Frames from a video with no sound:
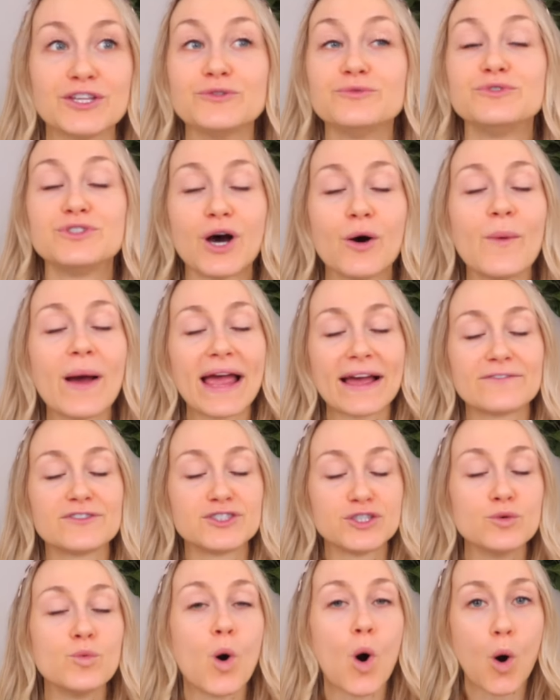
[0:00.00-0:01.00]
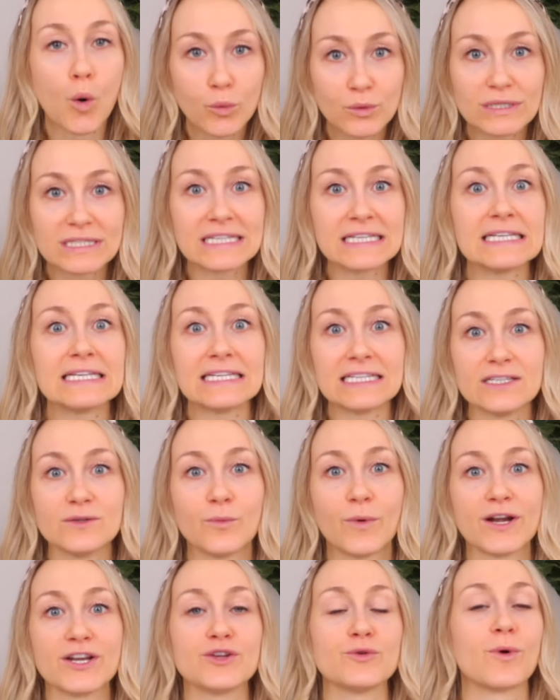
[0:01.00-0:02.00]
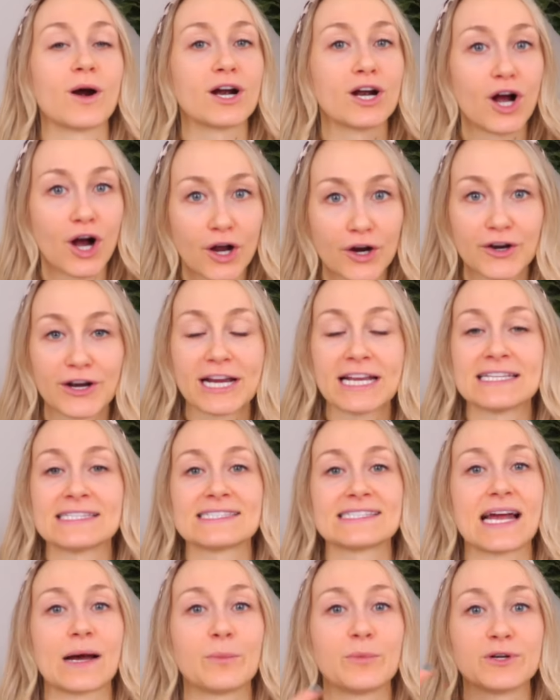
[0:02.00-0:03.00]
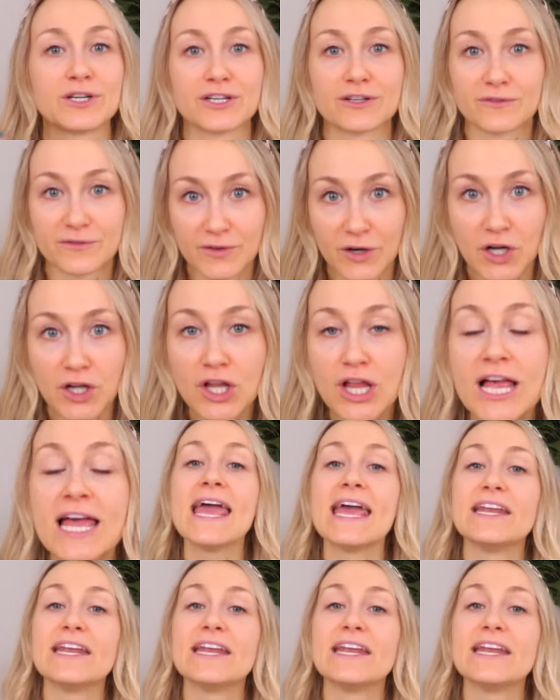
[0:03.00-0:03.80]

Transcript: You don't have to only eat when you are hungry and stop when you're full.